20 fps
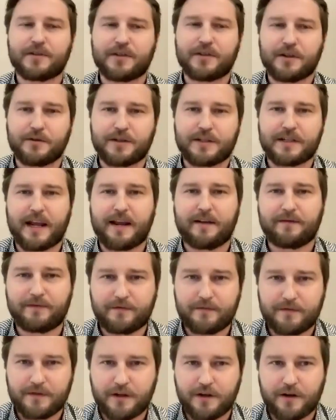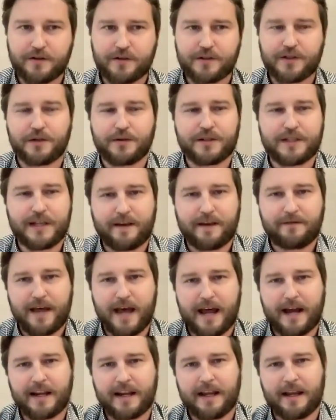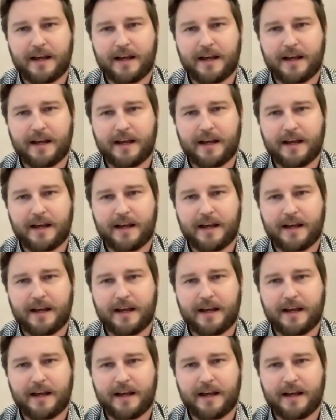So you save, you know, so you save that,